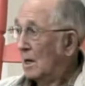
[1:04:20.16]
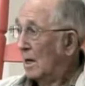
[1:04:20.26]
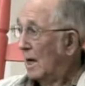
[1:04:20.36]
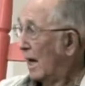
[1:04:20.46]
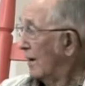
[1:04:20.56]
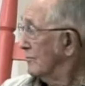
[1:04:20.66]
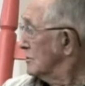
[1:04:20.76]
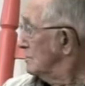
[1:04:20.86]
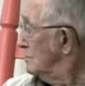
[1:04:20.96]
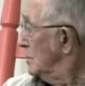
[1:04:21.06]
half as
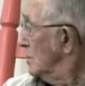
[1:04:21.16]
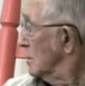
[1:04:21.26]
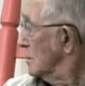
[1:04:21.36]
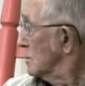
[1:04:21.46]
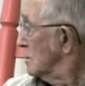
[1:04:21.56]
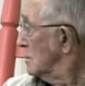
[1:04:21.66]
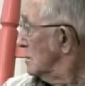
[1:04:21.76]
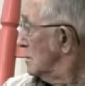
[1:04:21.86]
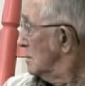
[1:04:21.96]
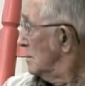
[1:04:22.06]
big as
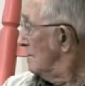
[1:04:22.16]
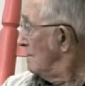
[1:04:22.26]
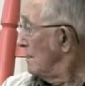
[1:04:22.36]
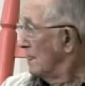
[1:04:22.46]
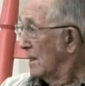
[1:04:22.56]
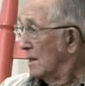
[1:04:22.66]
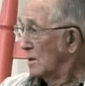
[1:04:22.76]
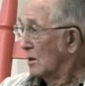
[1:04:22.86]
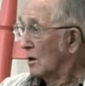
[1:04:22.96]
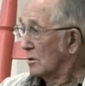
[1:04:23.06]

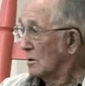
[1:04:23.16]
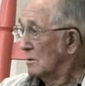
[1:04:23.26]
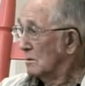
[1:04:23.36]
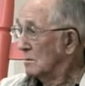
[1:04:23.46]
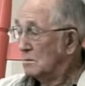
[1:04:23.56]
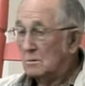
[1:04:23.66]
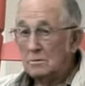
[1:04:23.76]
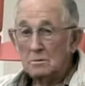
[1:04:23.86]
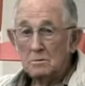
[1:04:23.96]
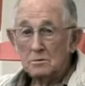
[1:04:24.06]
not
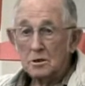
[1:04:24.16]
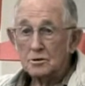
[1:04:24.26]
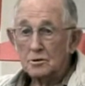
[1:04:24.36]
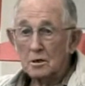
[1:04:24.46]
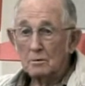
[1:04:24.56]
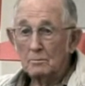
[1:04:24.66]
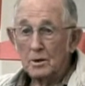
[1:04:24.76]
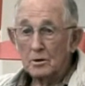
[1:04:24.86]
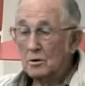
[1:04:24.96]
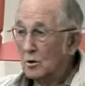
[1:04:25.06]
just a little
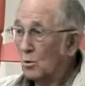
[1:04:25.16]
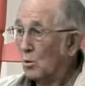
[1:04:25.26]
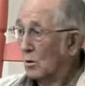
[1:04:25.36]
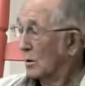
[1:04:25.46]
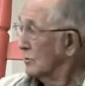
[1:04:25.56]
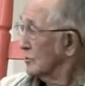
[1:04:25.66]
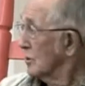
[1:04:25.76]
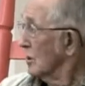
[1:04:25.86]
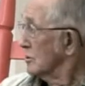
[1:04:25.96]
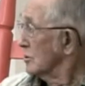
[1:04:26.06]
bigger than a quarter of the
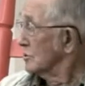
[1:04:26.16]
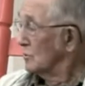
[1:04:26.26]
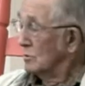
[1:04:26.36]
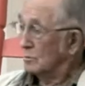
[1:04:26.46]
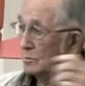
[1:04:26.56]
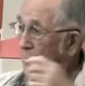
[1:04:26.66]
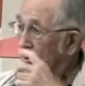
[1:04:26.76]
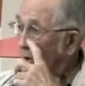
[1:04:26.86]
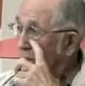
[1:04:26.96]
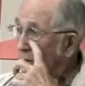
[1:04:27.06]
size this room would
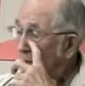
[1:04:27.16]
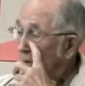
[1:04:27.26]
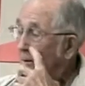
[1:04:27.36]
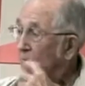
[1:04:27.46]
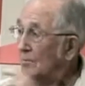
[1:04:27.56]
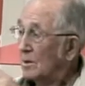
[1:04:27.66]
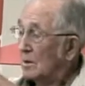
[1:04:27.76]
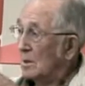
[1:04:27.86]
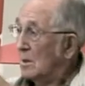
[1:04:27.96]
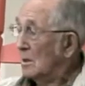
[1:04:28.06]
be.
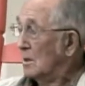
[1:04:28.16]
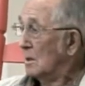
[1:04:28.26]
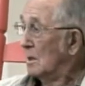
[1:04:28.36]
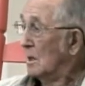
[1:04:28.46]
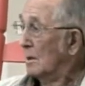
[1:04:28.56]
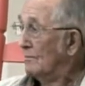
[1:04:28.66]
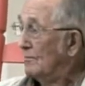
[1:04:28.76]
Um,